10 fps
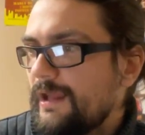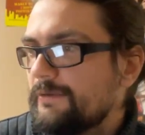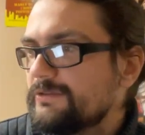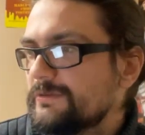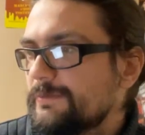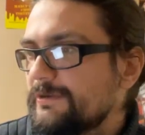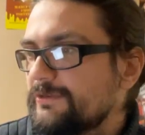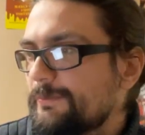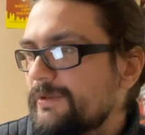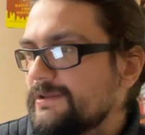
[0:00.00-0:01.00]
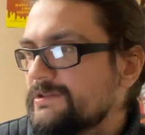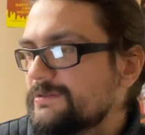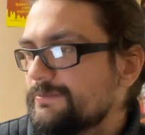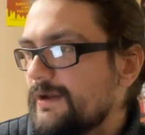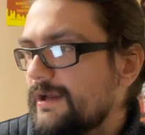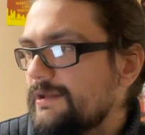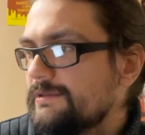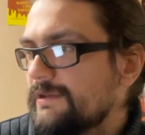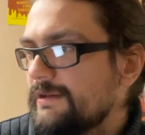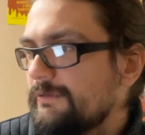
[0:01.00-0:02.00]
it was a pleasant
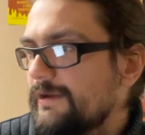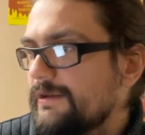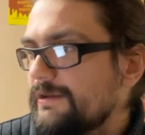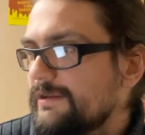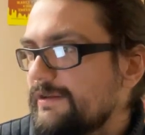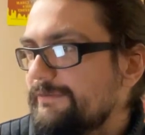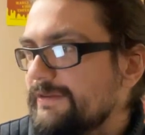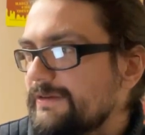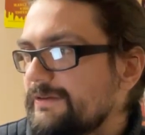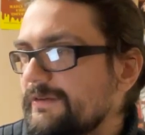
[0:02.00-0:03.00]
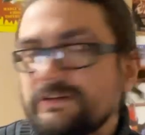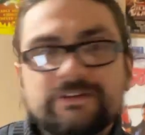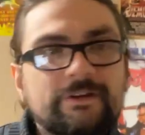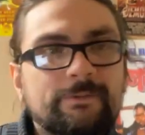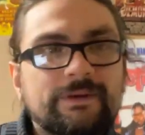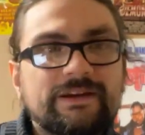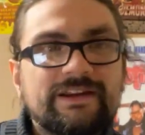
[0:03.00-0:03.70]
surprise anyway, even though you already told me.